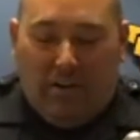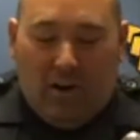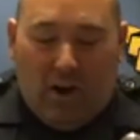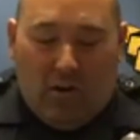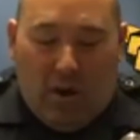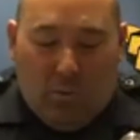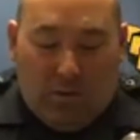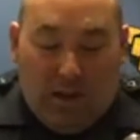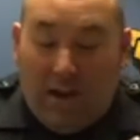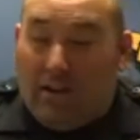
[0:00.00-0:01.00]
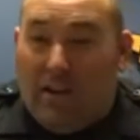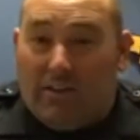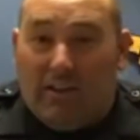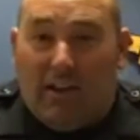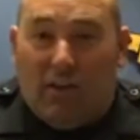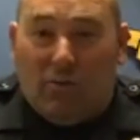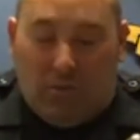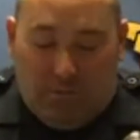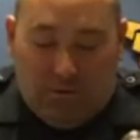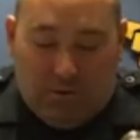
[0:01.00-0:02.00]
All right, with that, I'd like to get into our
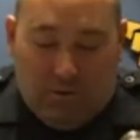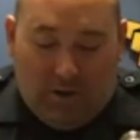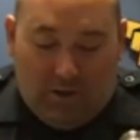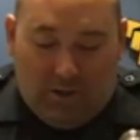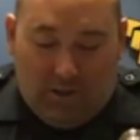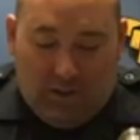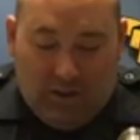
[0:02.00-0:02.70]
first question.